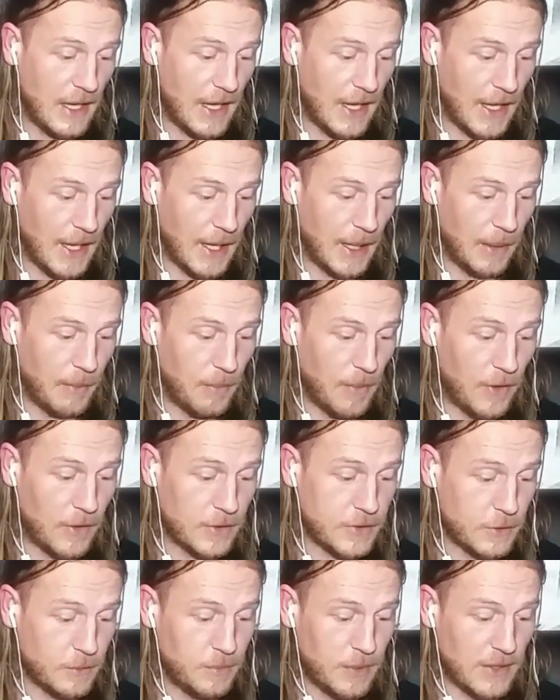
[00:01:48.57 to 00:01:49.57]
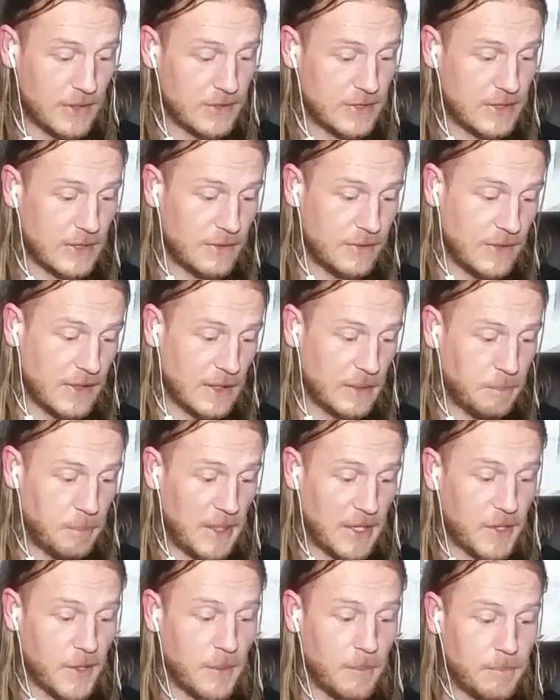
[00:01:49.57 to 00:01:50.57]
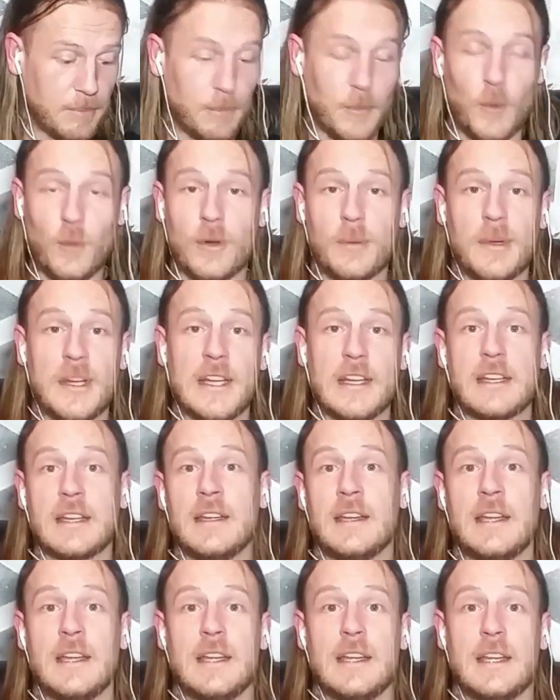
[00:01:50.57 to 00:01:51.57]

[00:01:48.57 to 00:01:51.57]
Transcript: Um, also, putting stuff like pick up motorbike.